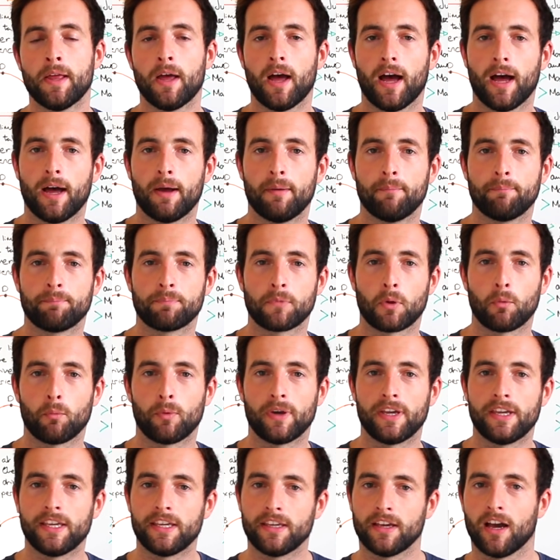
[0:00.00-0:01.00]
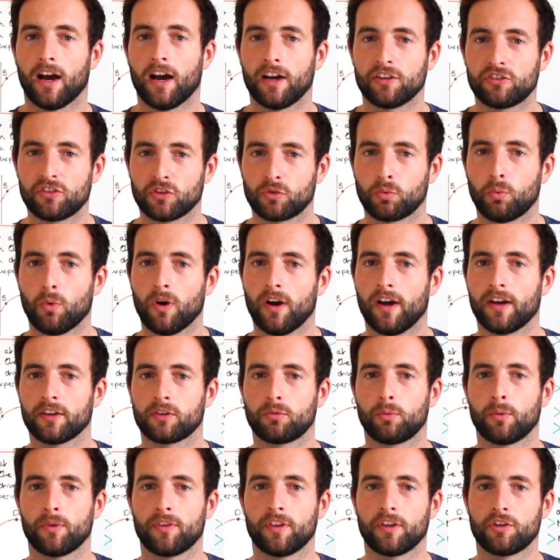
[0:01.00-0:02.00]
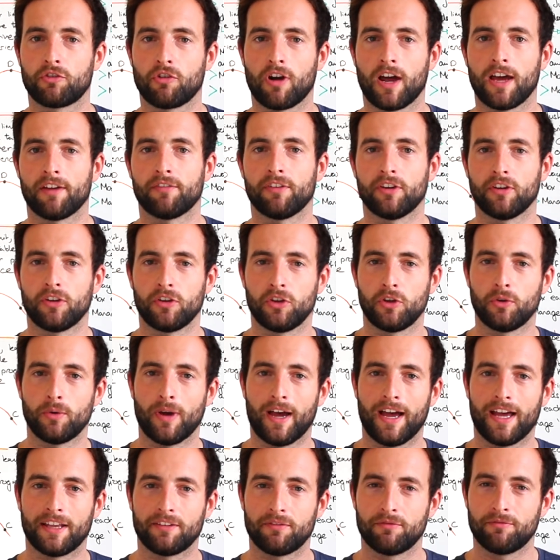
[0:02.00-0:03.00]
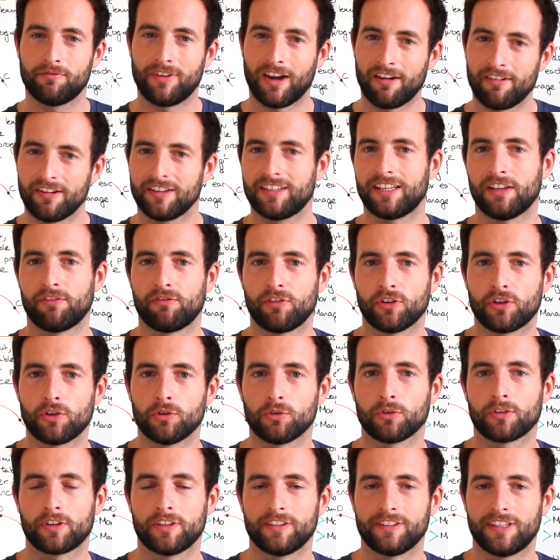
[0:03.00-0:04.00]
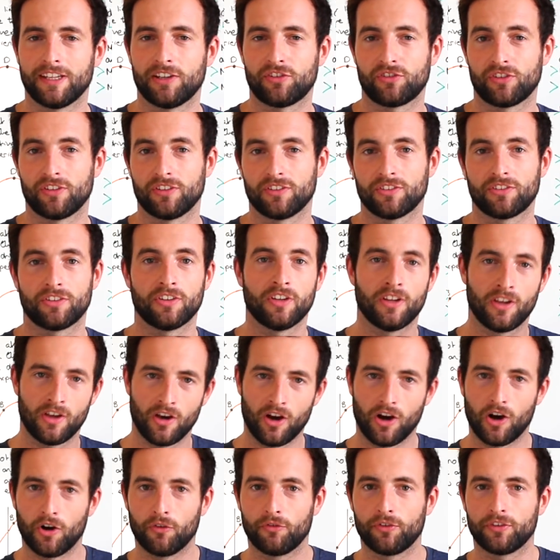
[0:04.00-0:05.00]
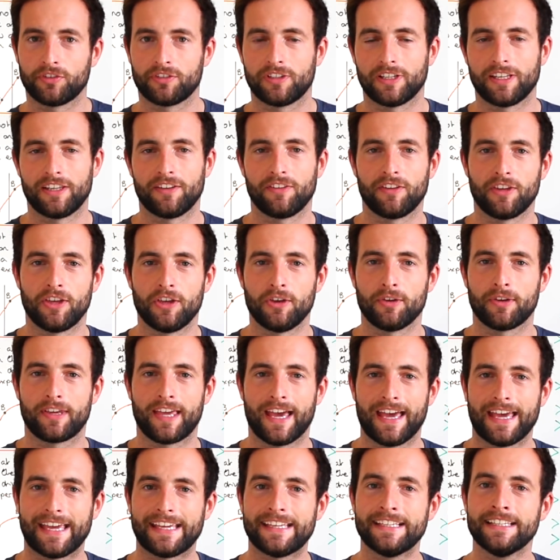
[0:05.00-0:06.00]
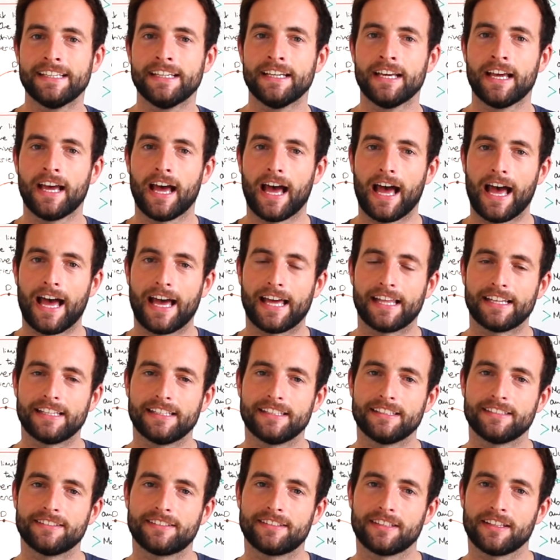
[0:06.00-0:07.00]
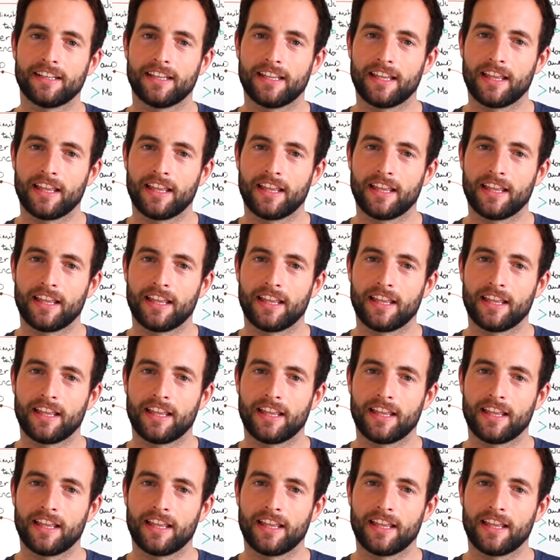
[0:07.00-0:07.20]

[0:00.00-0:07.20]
I just worked with a driver who had very difficult conditions, obviously in the UK, and